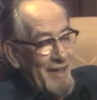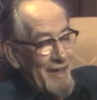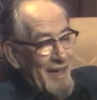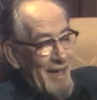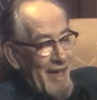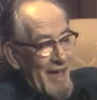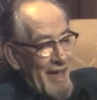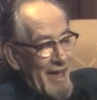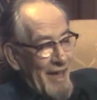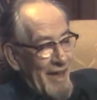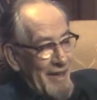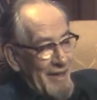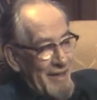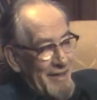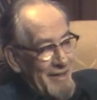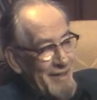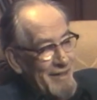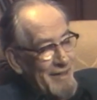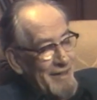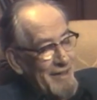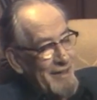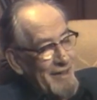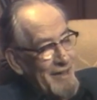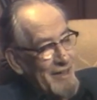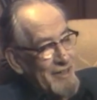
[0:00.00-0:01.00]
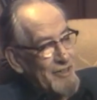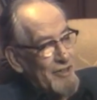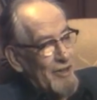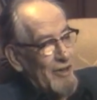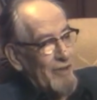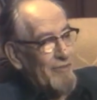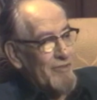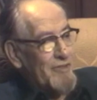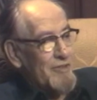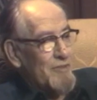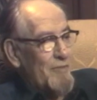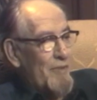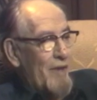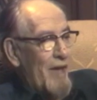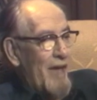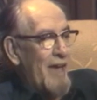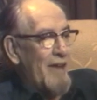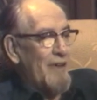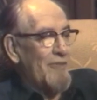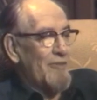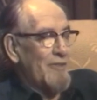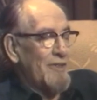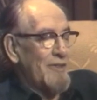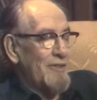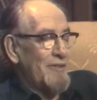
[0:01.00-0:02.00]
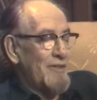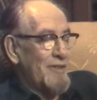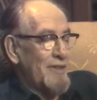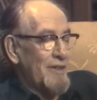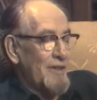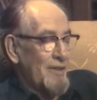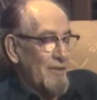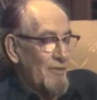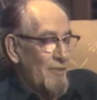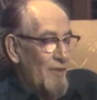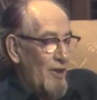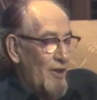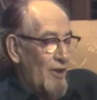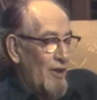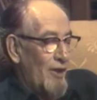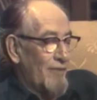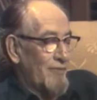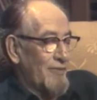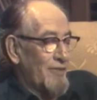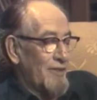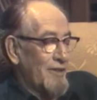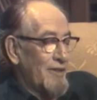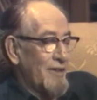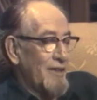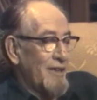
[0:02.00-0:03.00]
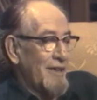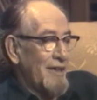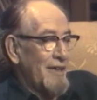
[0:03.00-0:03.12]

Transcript: and a serviceman would quite often